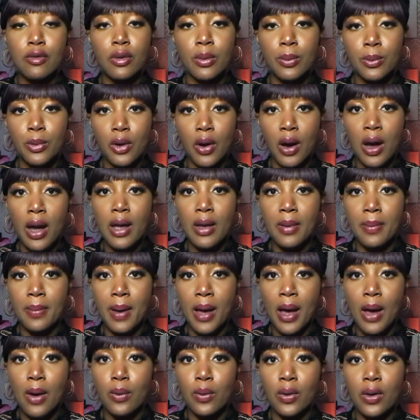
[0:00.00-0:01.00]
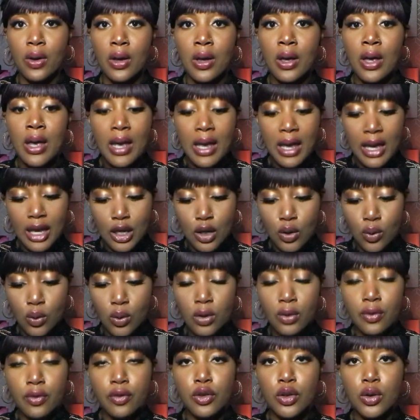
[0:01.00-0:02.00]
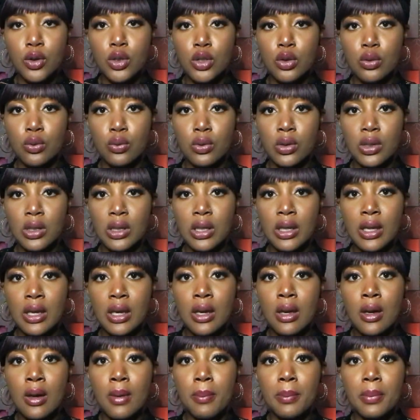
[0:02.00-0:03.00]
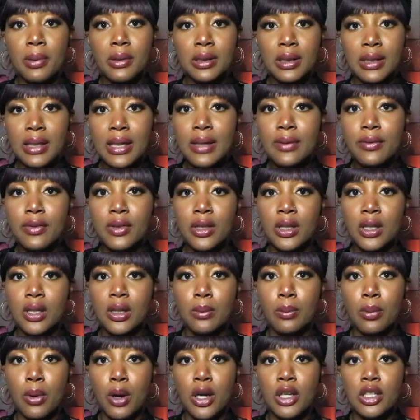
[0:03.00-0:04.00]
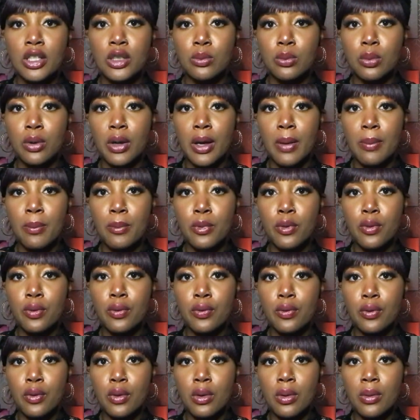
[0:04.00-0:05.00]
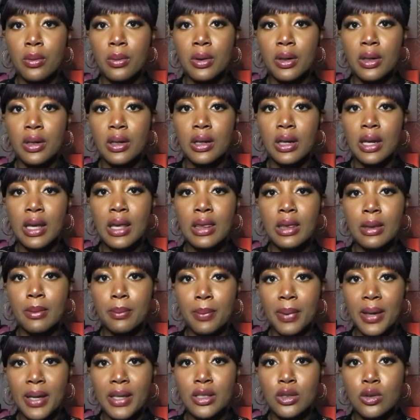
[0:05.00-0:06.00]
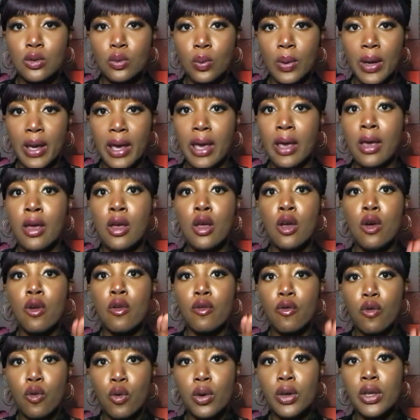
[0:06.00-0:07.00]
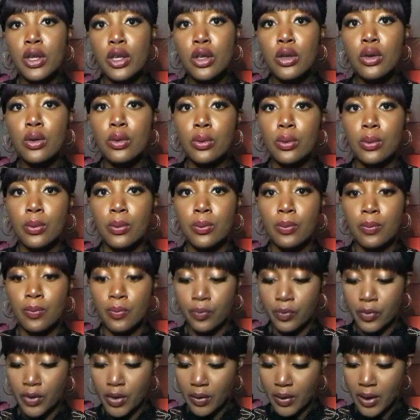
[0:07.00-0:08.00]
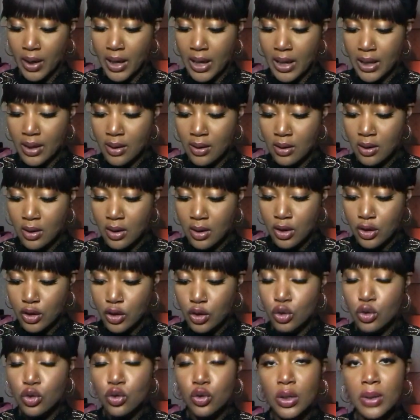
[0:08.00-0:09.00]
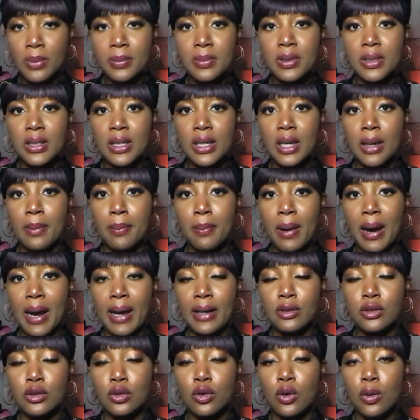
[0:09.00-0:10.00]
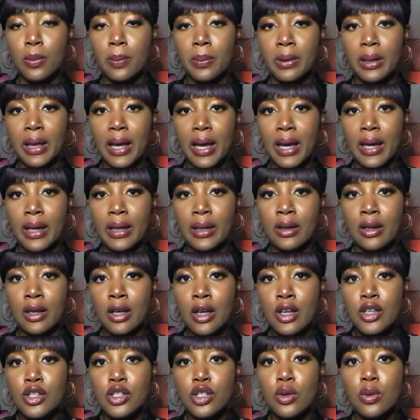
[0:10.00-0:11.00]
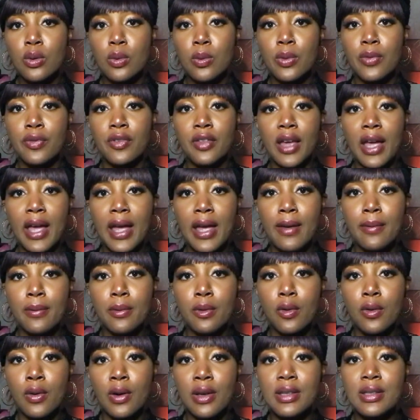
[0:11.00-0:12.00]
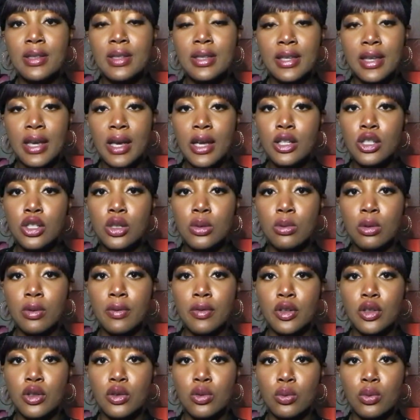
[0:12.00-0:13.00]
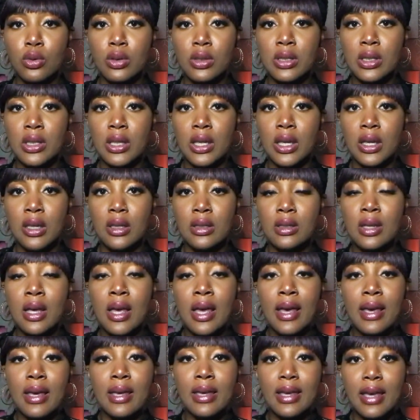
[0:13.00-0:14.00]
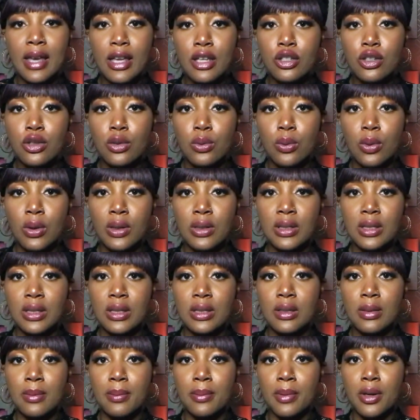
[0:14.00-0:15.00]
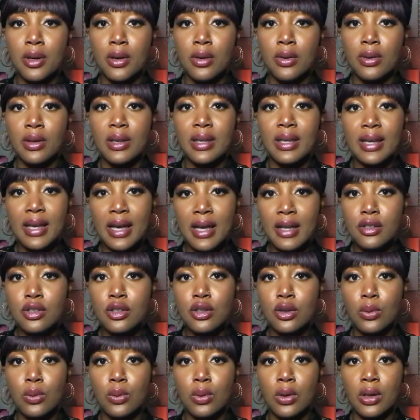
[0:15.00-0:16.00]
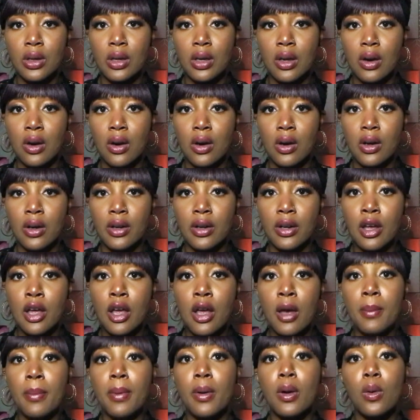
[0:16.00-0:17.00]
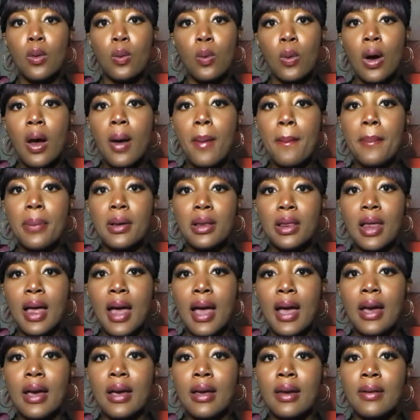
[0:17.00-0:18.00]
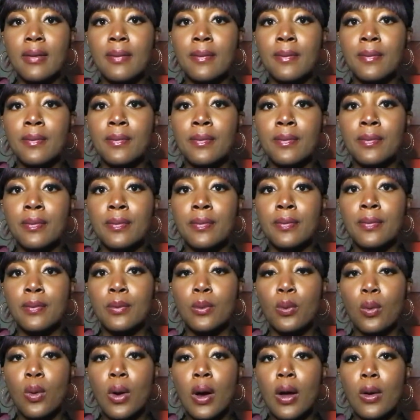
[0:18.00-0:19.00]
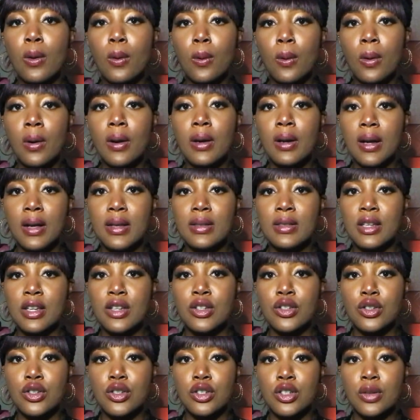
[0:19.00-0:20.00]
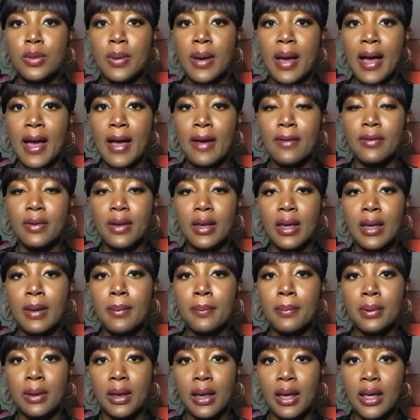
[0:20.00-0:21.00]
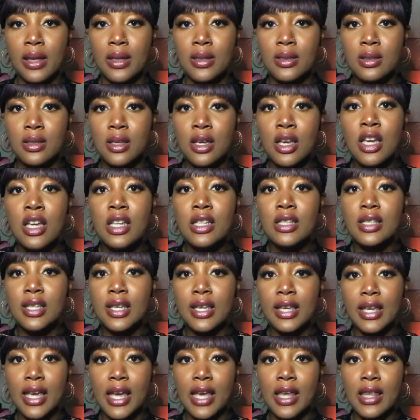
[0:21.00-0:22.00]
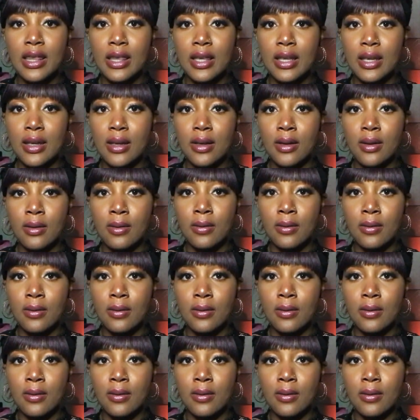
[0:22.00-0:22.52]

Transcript: from your higher power, in order for you to really believe in the impossible and move forward in the best way for you. Okay? Your dreams need a practical plan. So with the Eight of Coins, yes, you're moving towards things. Yes, you're wanting to build. Yes, you're working hard. But what plan, what organization do you have in place to get there?